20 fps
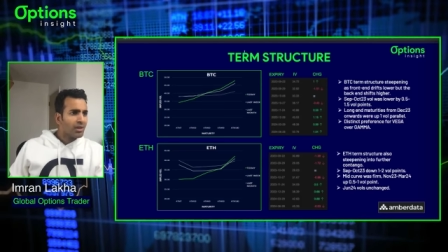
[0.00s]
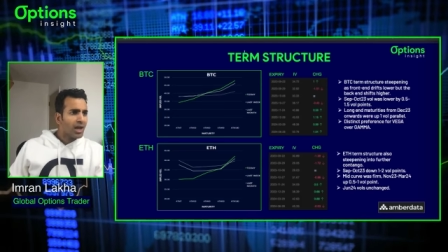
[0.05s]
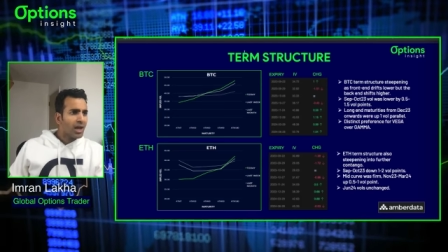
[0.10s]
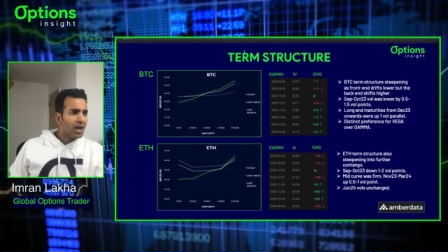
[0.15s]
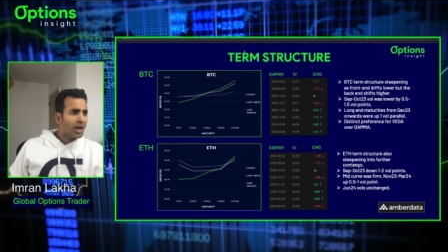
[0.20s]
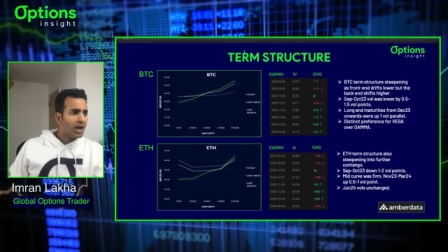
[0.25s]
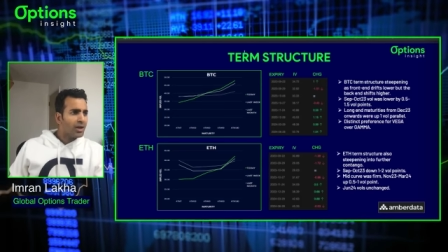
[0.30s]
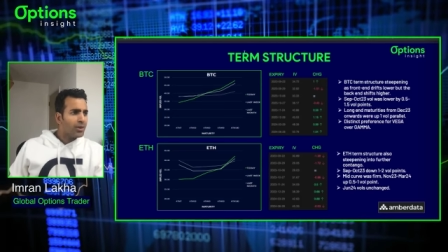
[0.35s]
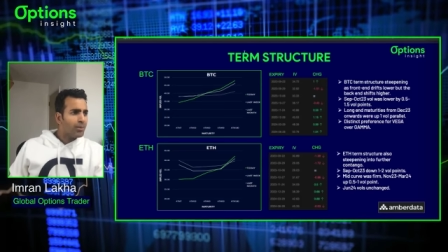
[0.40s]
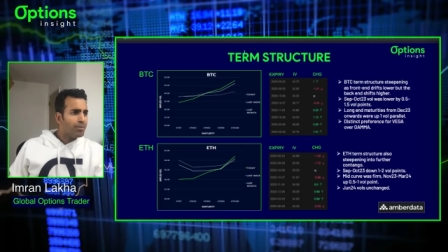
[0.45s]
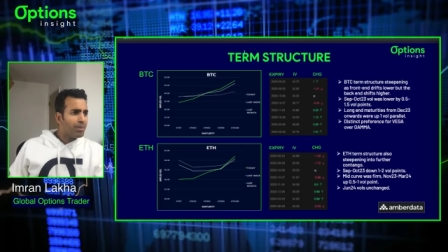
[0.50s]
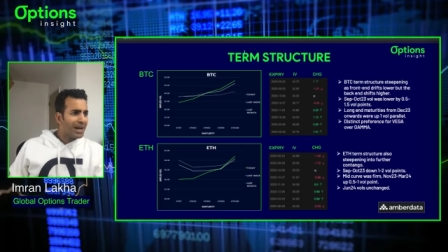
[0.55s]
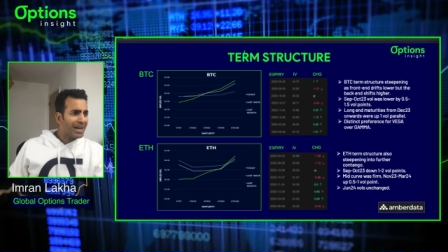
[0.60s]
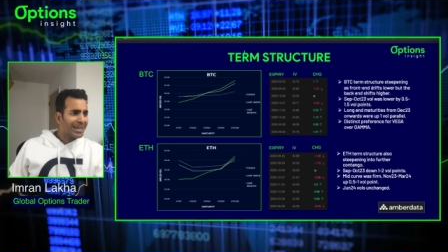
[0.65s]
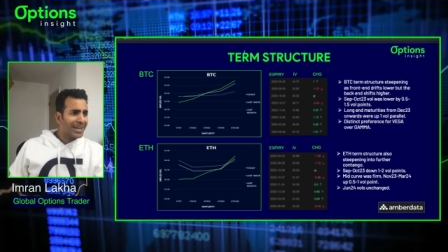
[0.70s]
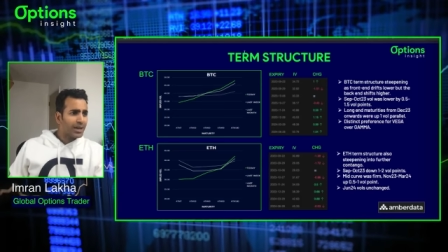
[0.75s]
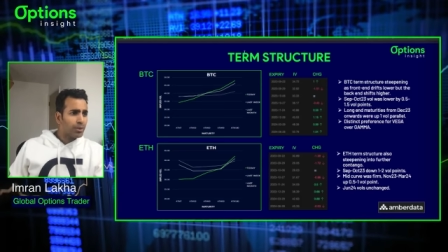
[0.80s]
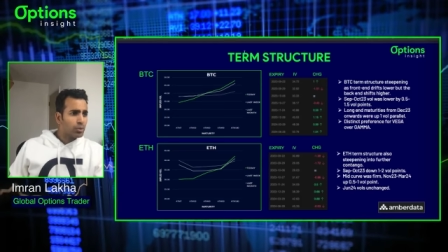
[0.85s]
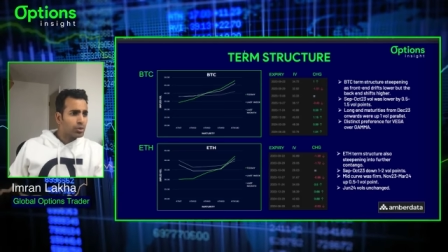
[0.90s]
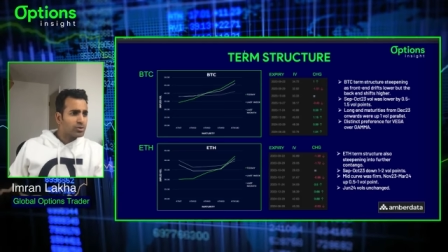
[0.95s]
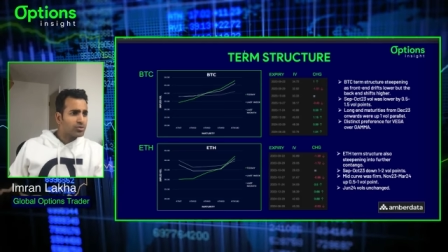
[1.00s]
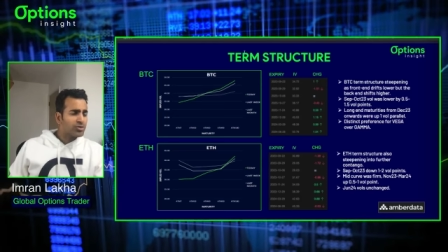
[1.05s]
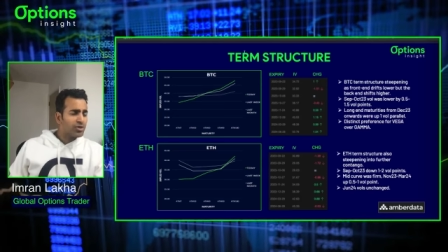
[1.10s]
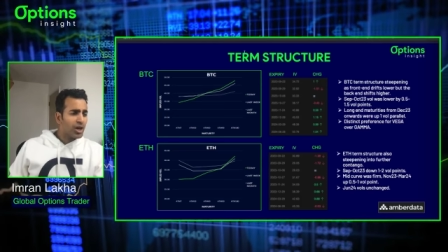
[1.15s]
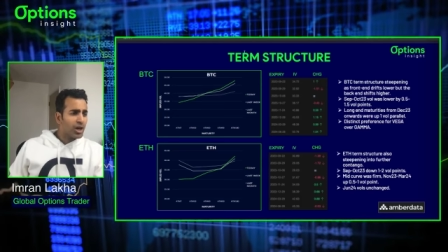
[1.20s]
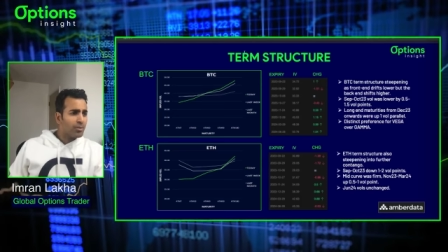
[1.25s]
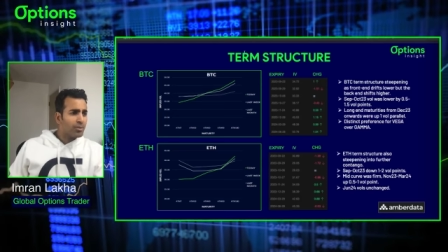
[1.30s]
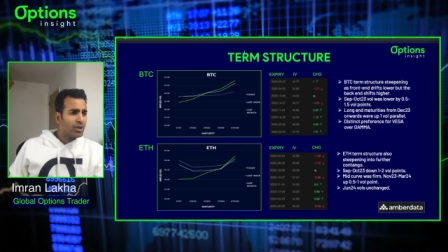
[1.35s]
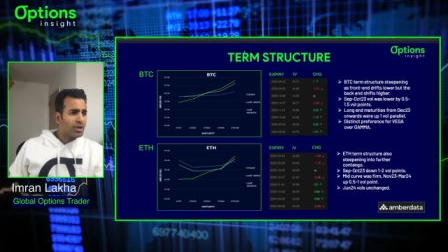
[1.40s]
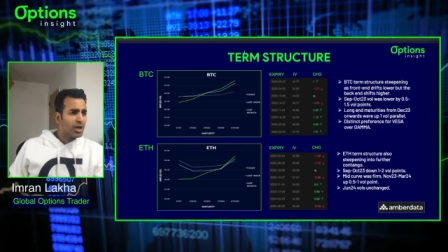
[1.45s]
Uh, the back end was
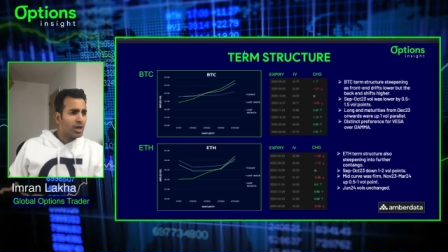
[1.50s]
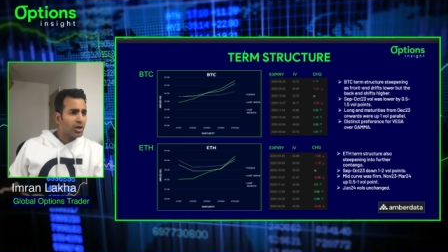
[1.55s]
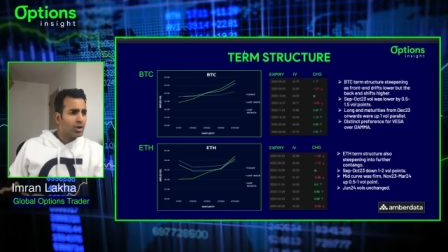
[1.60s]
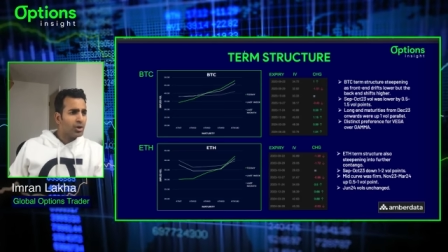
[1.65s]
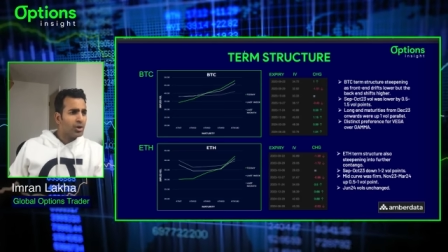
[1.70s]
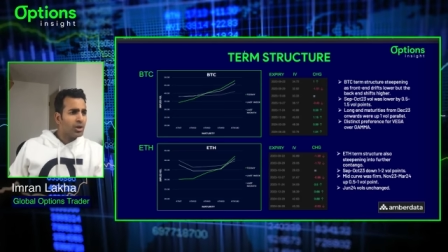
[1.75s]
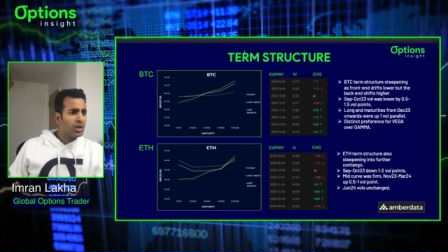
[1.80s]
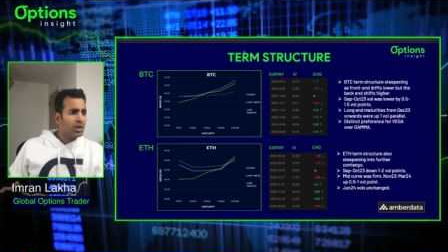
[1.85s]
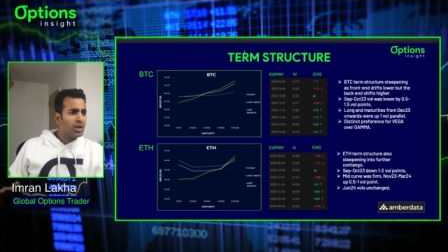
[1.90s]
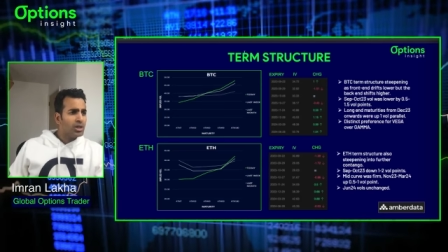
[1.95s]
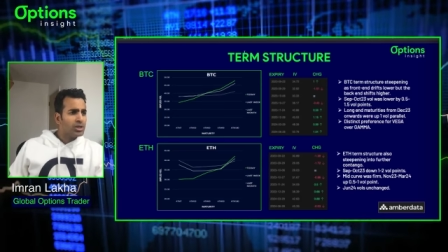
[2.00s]
firmer though.